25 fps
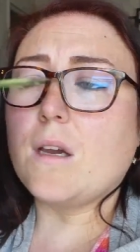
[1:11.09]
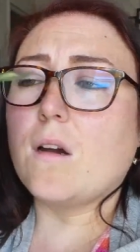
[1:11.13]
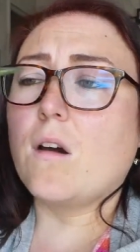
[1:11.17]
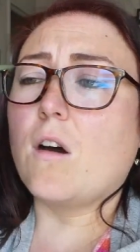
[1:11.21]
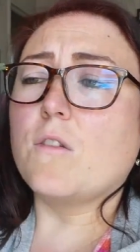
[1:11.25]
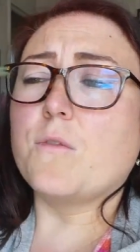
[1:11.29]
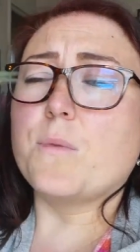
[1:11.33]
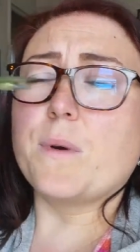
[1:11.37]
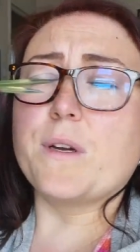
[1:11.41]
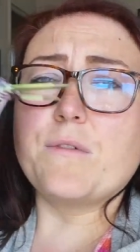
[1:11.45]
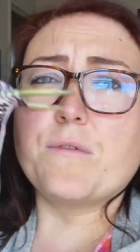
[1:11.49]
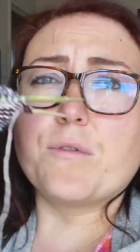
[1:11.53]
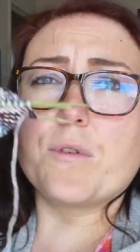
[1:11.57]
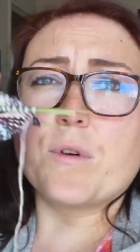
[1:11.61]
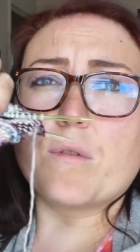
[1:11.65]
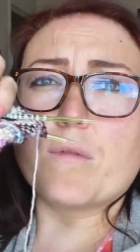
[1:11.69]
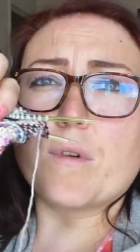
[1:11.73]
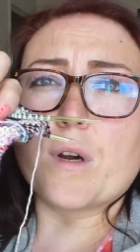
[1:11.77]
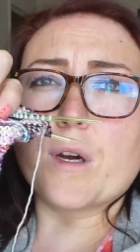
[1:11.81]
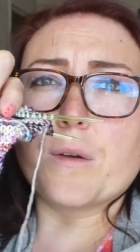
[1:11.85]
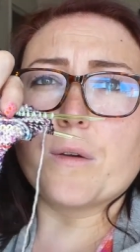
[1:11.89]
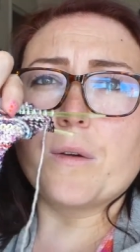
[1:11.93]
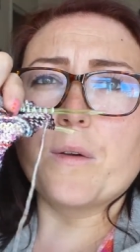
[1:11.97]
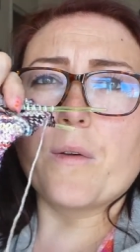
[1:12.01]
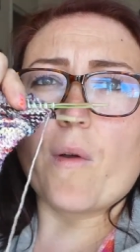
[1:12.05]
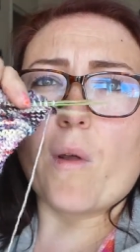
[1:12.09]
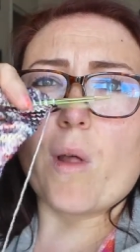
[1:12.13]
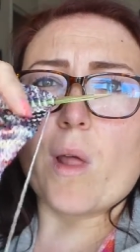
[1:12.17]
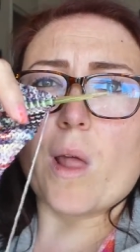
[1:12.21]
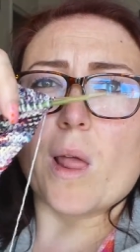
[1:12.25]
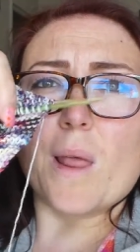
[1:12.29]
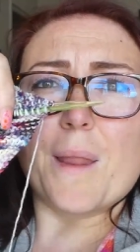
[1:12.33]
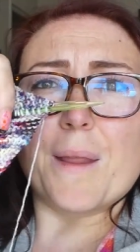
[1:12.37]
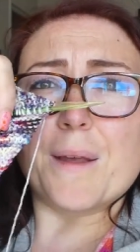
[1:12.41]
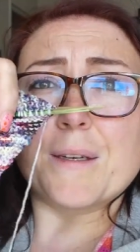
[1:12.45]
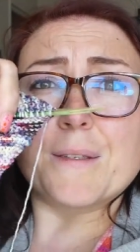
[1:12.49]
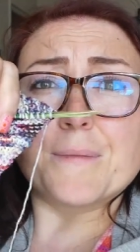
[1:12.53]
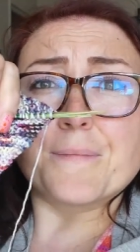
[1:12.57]
halfway through a row,
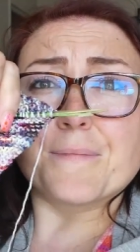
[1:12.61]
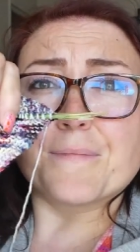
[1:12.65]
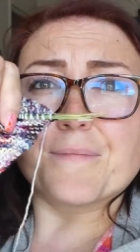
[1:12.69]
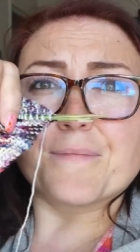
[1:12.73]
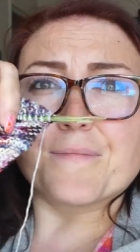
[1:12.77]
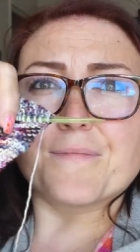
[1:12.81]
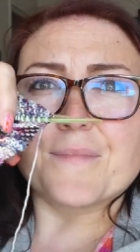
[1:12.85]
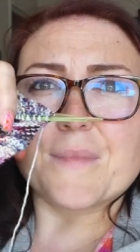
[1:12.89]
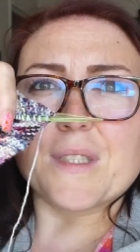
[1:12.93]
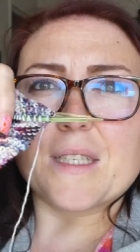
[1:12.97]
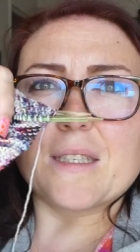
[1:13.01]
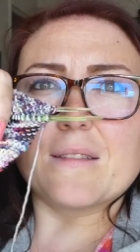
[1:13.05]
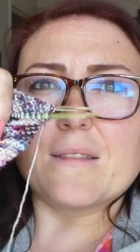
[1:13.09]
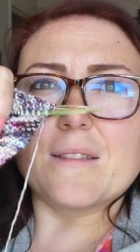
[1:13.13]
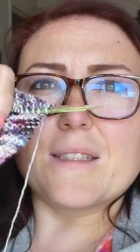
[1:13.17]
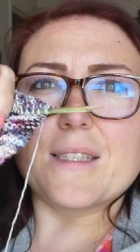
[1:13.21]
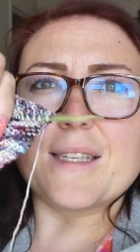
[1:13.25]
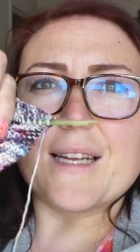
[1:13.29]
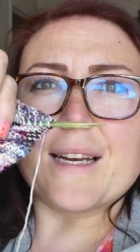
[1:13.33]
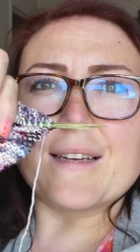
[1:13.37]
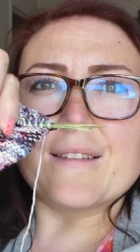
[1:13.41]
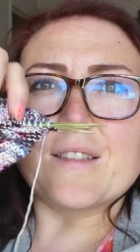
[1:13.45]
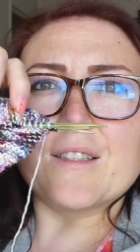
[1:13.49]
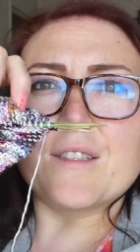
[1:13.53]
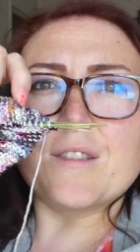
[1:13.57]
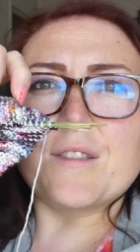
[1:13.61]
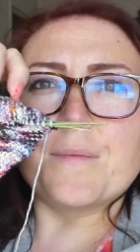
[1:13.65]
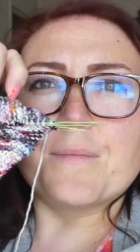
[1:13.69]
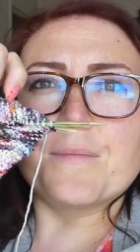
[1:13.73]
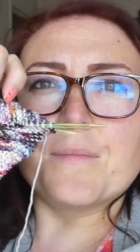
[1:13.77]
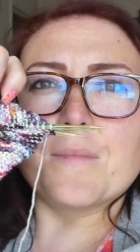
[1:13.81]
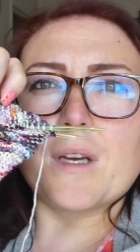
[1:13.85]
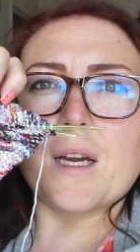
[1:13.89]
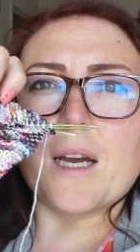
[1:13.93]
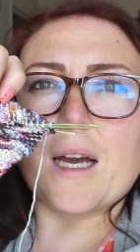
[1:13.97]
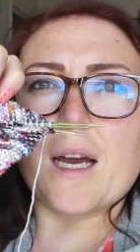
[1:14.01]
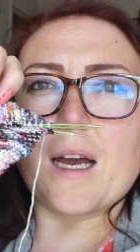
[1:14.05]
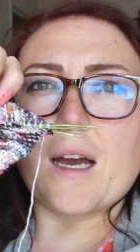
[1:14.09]
standard.
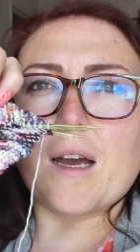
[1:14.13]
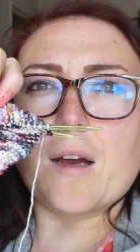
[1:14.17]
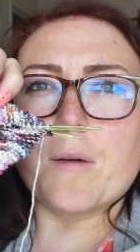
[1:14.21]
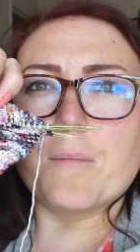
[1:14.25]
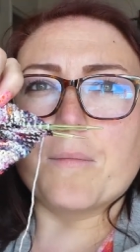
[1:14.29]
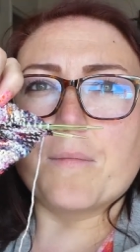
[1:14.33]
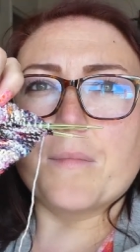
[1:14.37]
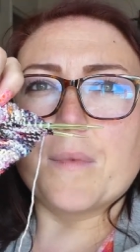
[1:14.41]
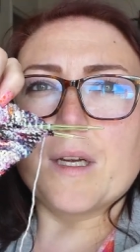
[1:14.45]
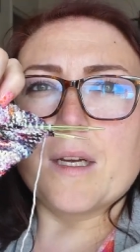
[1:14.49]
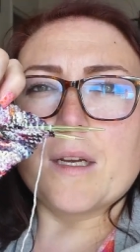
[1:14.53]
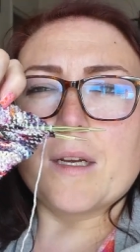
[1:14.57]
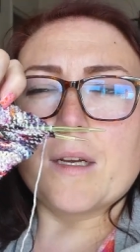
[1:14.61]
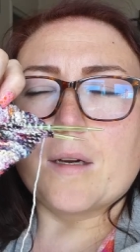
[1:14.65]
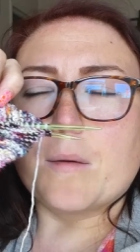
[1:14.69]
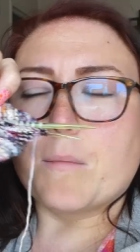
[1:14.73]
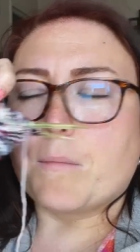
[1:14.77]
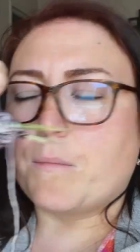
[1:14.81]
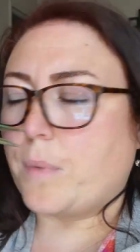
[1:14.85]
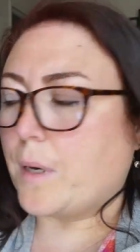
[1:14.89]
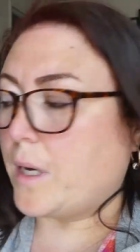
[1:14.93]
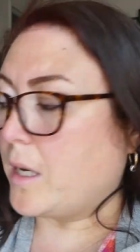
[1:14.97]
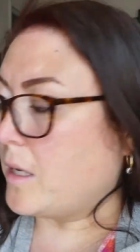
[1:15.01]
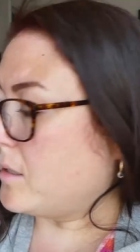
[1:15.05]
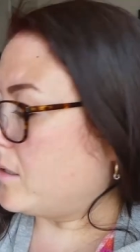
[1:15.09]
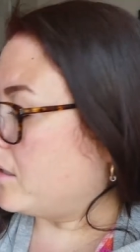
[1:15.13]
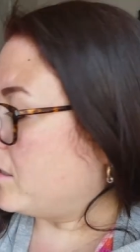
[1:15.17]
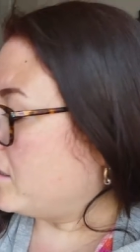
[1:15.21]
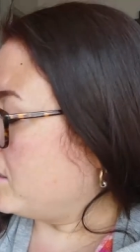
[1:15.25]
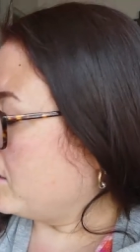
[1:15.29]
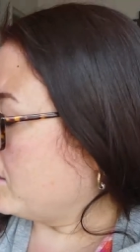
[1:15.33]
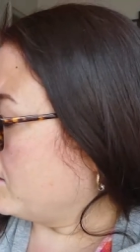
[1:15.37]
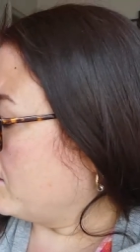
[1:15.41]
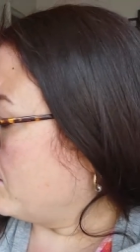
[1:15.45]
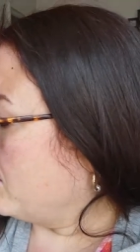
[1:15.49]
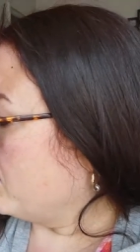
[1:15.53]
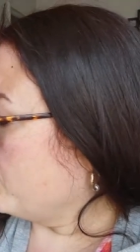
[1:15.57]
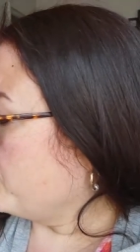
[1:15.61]
Um,
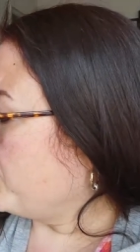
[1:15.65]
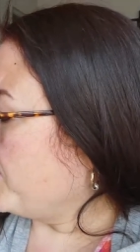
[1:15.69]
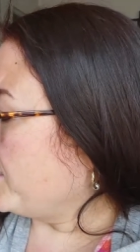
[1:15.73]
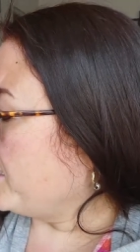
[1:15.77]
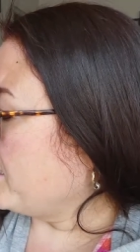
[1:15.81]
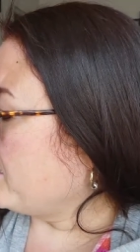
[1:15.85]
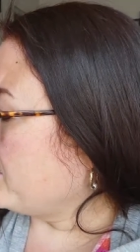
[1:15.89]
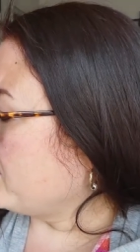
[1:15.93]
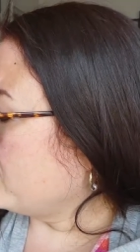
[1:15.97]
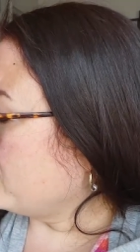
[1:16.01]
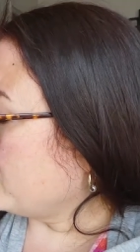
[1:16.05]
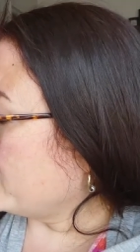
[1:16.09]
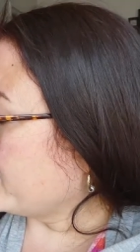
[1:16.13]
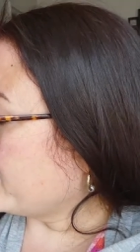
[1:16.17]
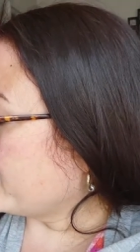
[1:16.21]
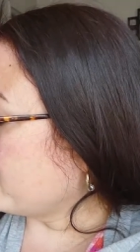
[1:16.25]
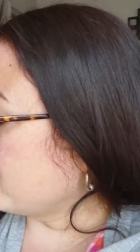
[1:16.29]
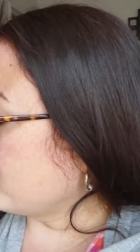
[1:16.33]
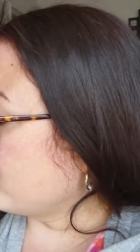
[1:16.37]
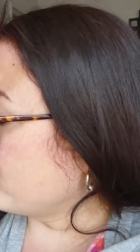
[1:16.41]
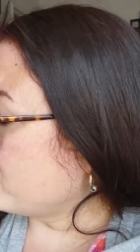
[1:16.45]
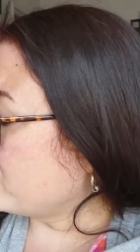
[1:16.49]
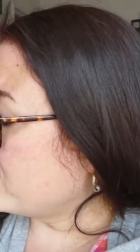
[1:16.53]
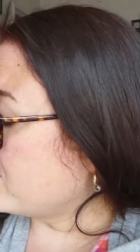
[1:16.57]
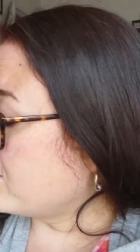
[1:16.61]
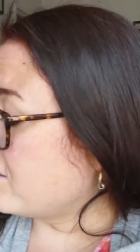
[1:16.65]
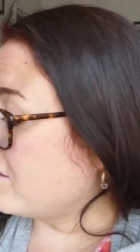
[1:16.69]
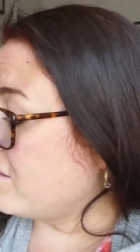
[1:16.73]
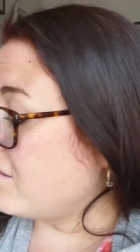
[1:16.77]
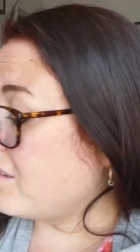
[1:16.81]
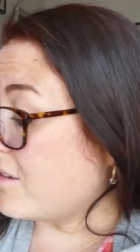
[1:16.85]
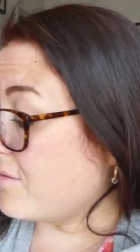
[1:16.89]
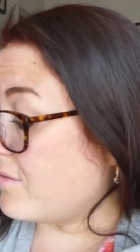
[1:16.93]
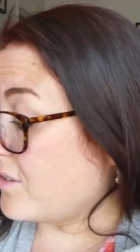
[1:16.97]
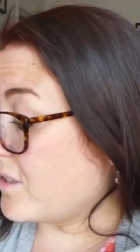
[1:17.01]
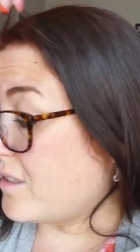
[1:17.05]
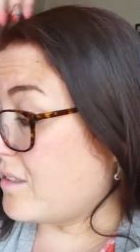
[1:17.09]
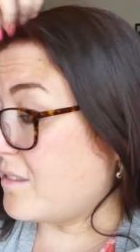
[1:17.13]
but I'm feeling like it's just
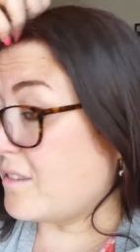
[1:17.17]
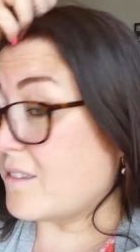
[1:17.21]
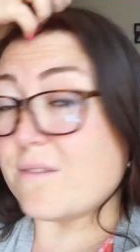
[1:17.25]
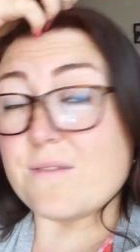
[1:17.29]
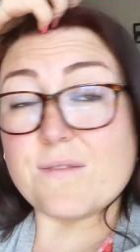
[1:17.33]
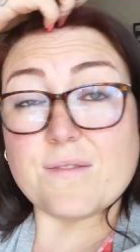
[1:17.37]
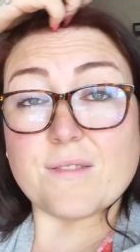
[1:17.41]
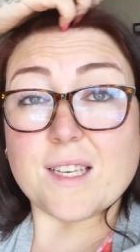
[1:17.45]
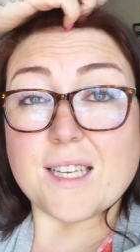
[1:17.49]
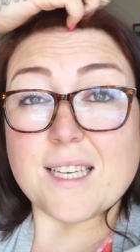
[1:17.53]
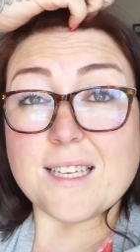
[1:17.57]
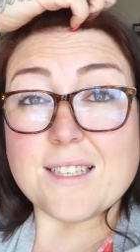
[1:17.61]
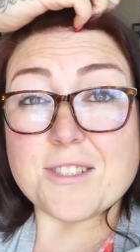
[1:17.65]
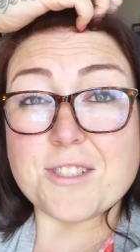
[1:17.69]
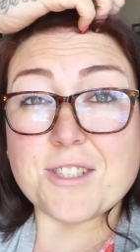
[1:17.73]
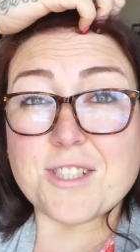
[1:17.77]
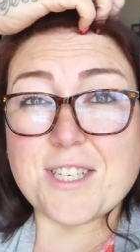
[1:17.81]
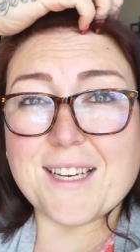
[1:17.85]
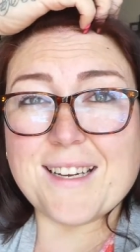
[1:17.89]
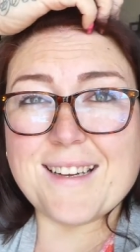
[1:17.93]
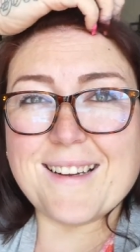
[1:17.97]
never going to finish,